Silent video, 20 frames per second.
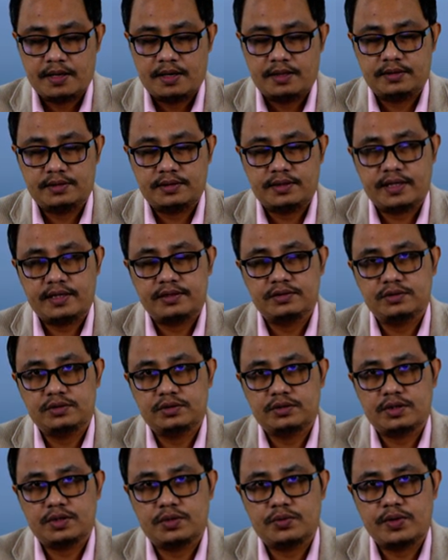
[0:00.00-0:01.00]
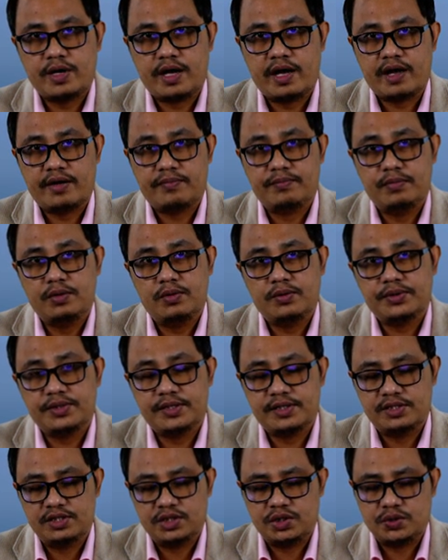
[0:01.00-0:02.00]
And then we have
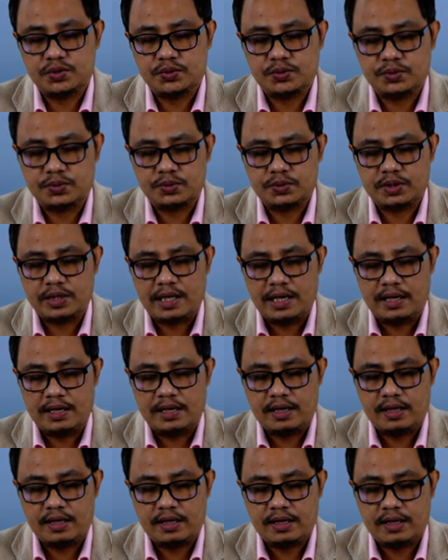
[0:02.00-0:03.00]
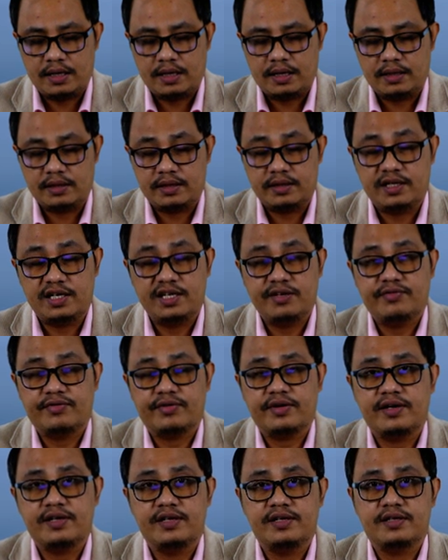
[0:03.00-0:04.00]
looked into the
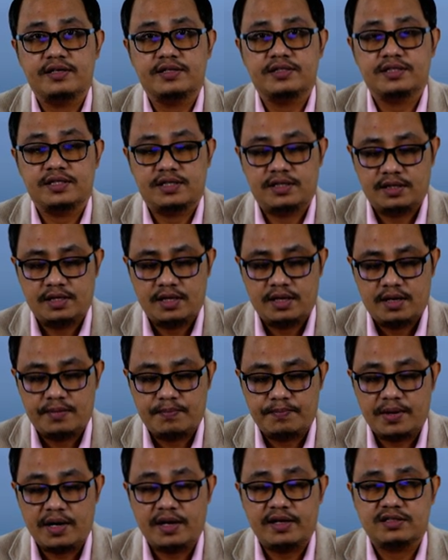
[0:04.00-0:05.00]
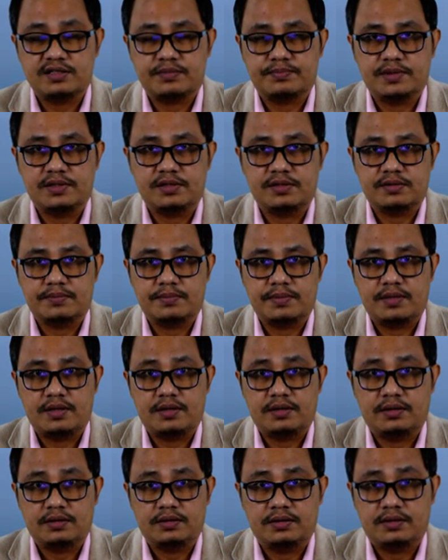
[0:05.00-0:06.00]
different energy balance
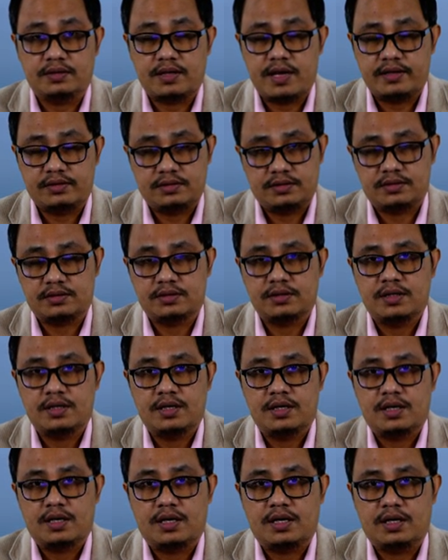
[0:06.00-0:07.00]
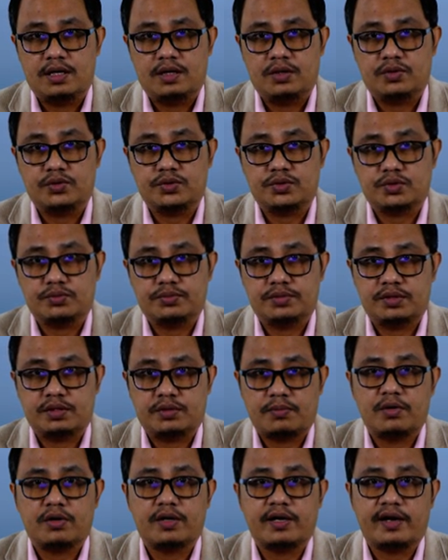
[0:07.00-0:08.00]
principle, that's laws of
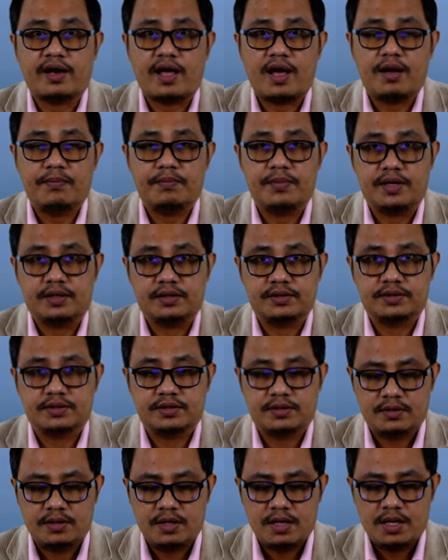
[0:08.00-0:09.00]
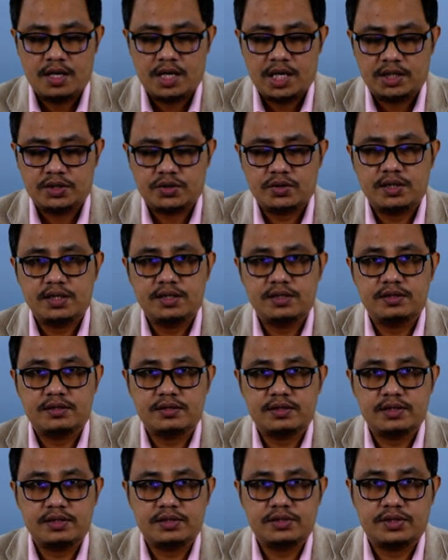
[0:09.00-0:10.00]
thermodynamics. So in
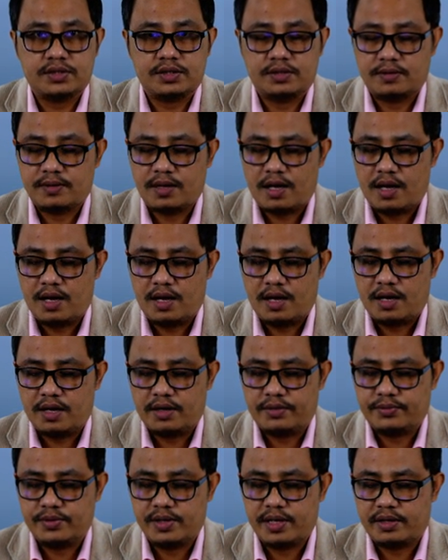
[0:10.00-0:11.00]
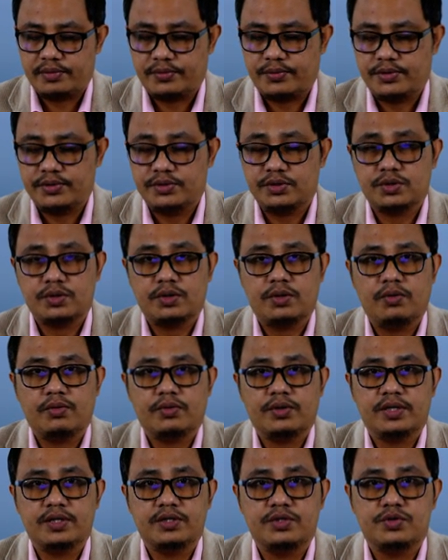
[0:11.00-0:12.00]
this session, we are going to
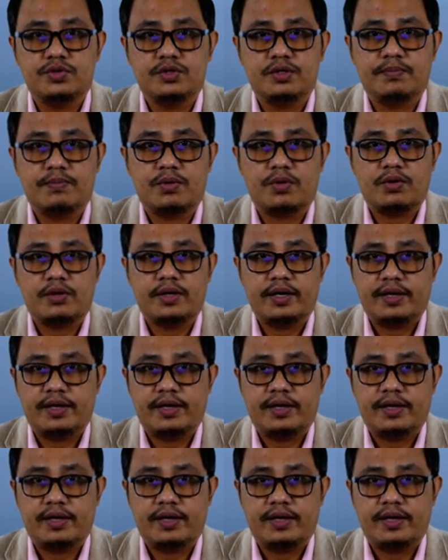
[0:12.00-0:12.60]
look into the broad